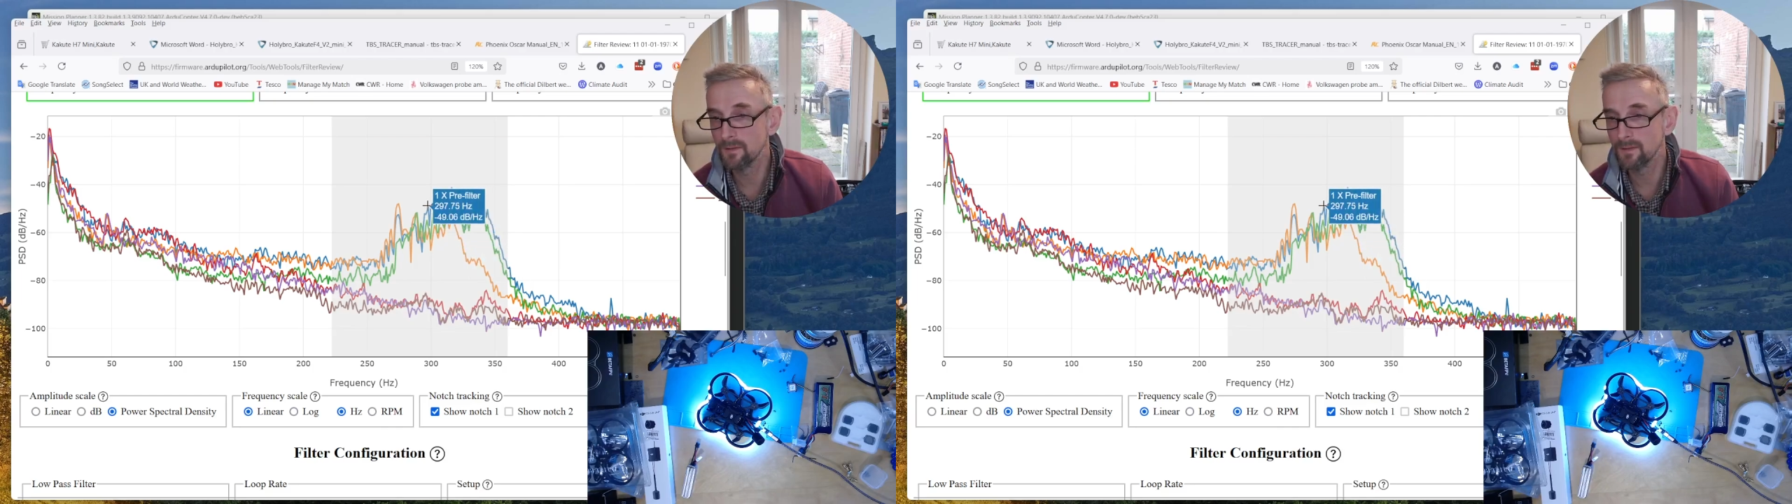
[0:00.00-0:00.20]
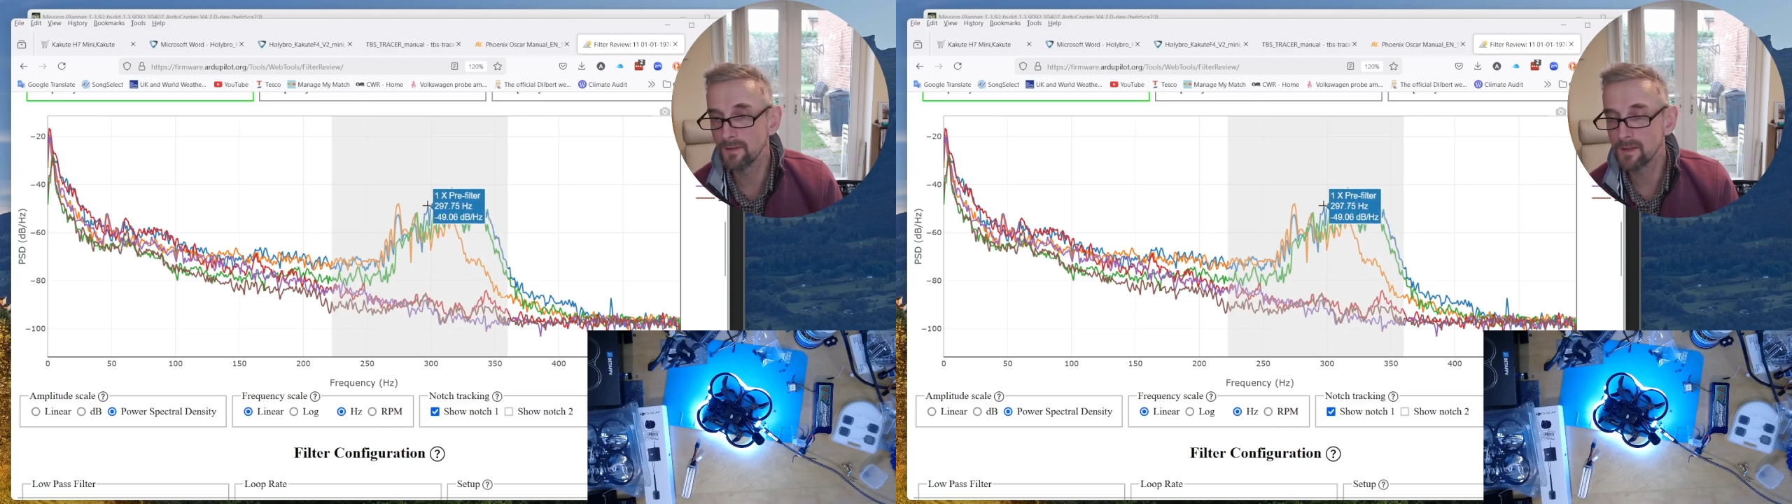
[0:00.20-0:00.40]

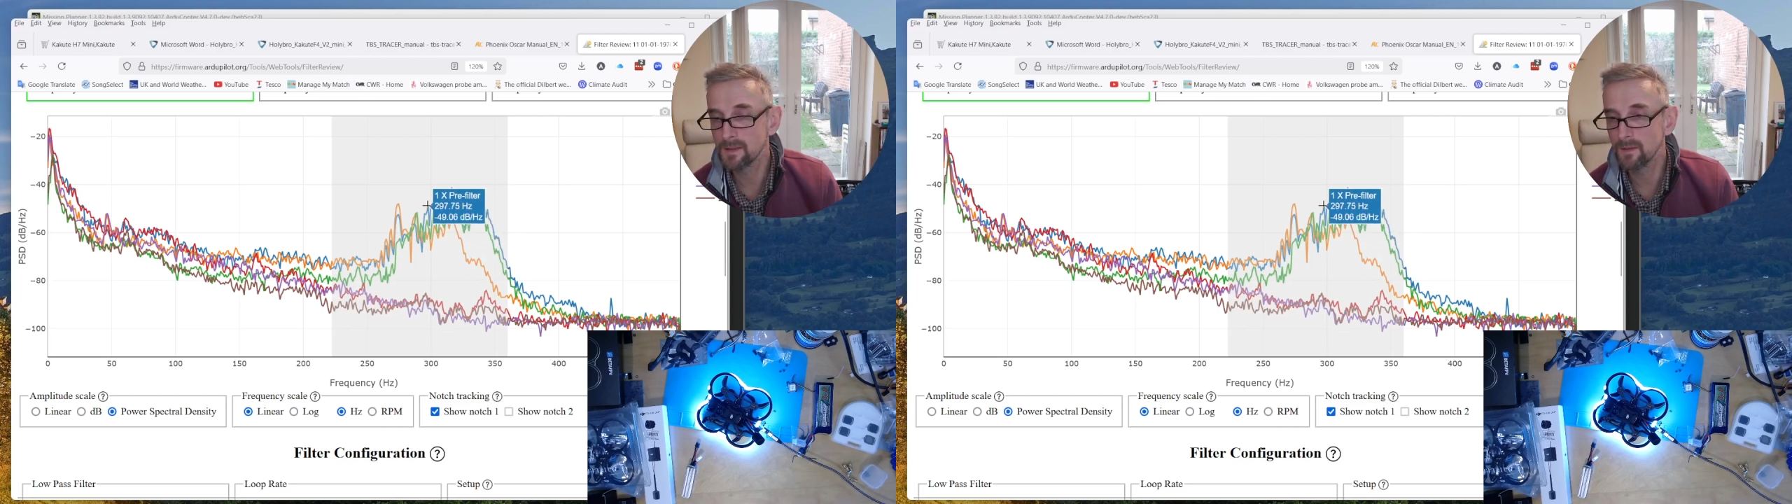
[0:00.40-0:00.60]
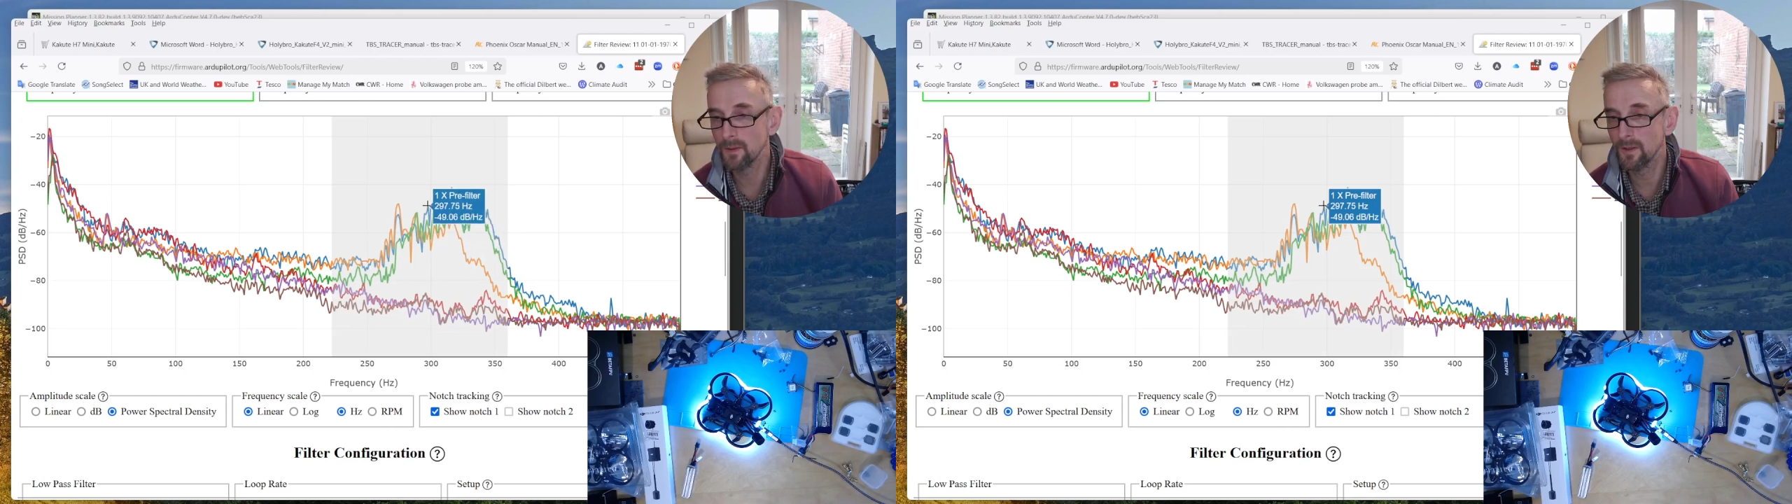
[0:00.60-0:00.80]
is actually
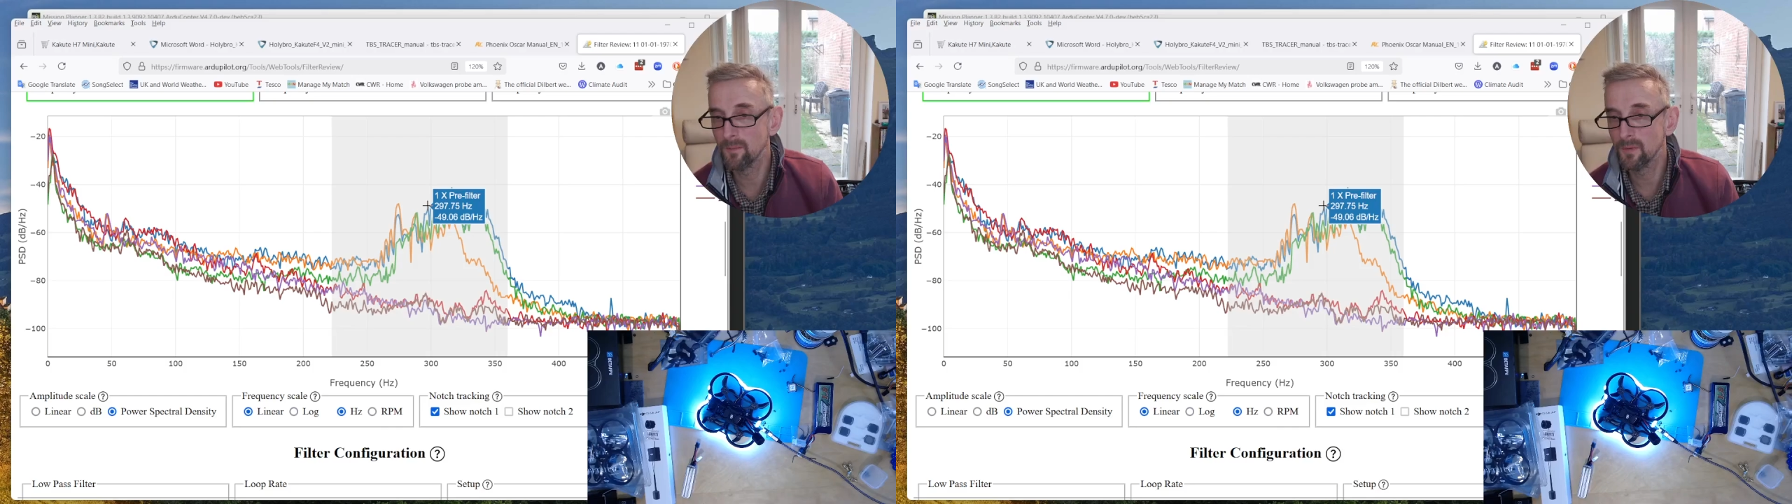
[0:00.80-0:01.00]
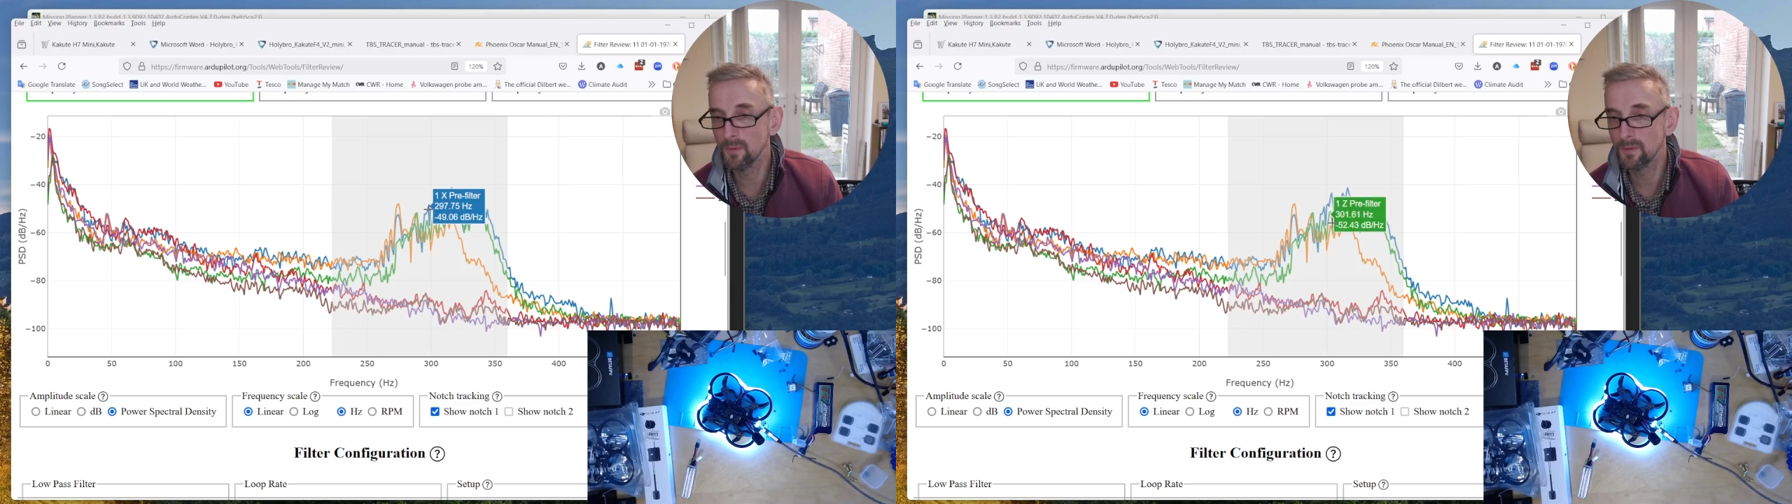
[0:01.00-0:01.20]
quite
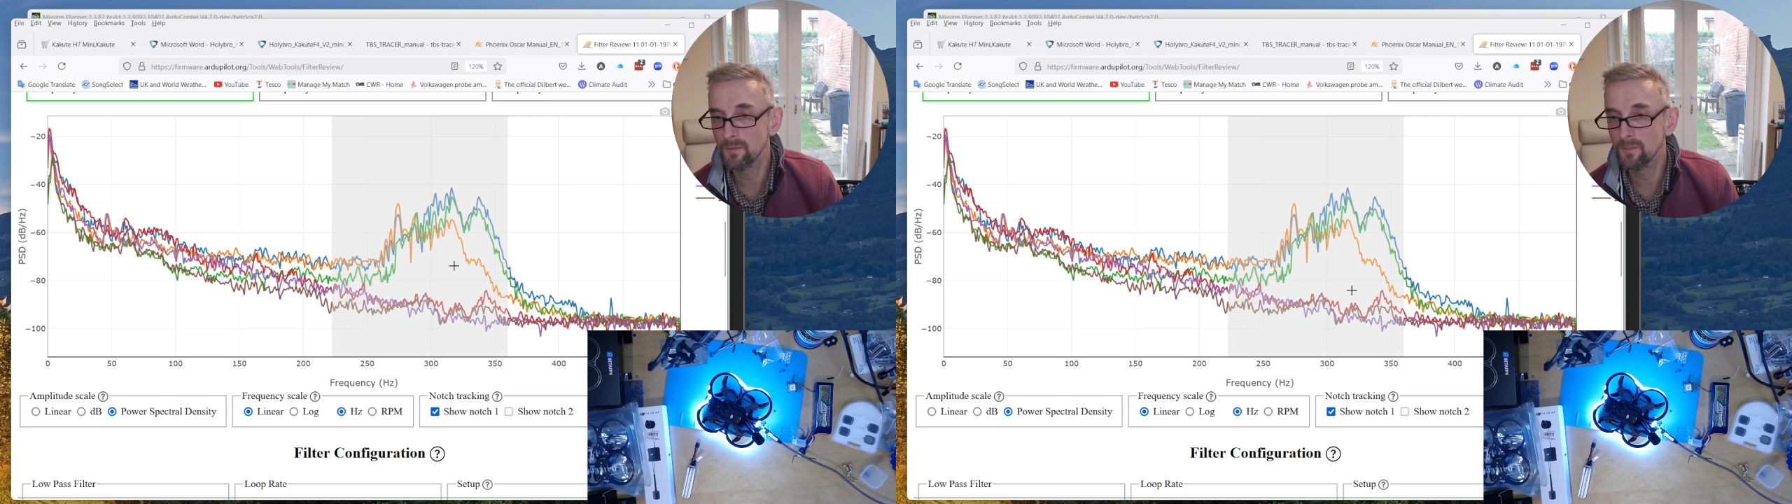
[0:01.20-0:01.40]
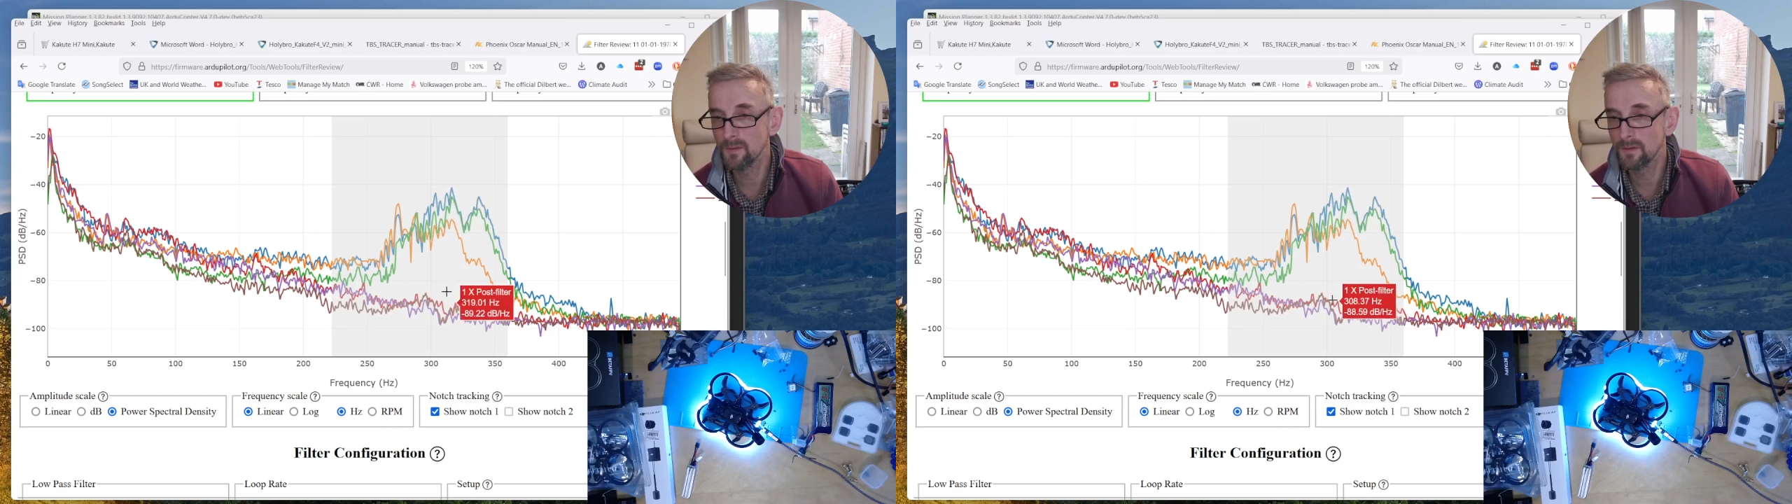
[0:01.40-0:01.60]

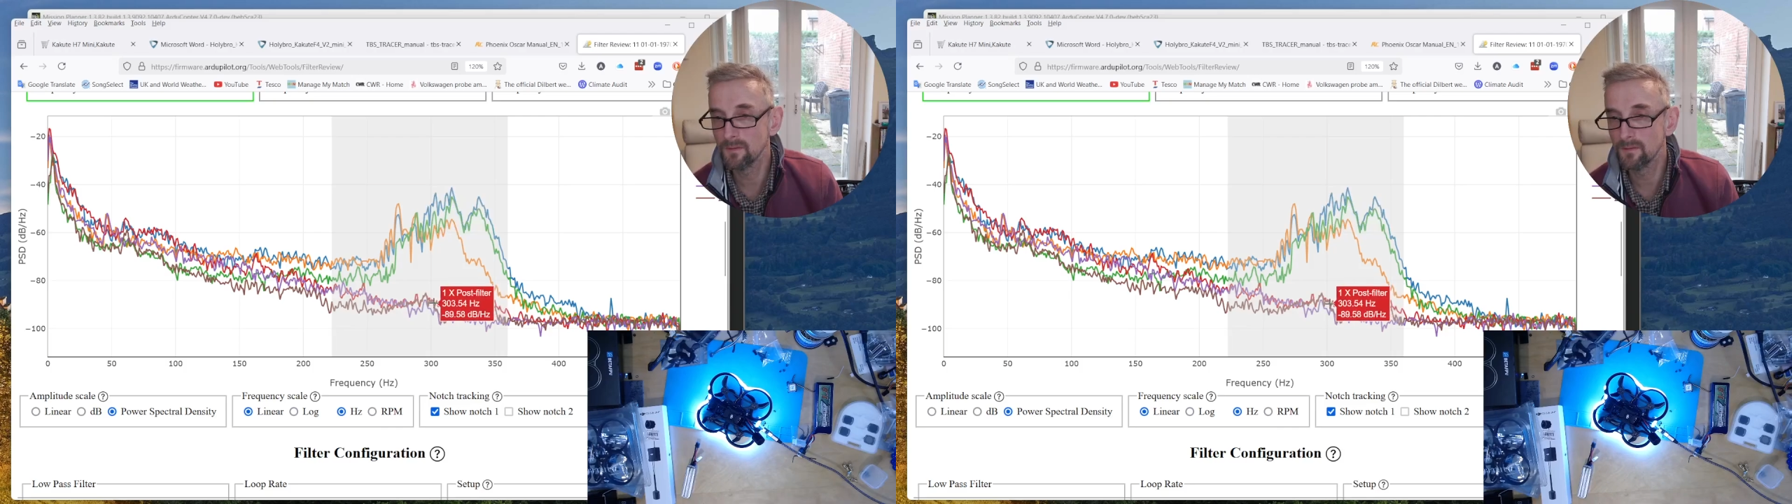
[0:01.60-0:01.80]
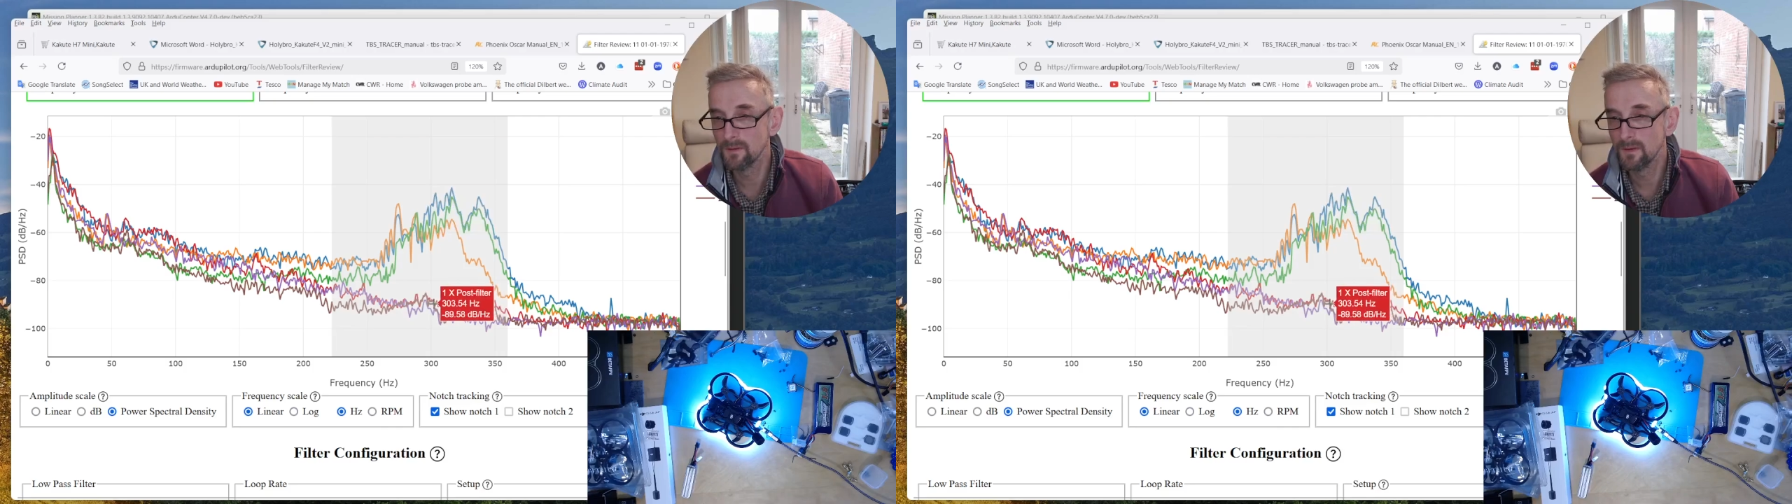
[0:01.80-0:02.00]
important, because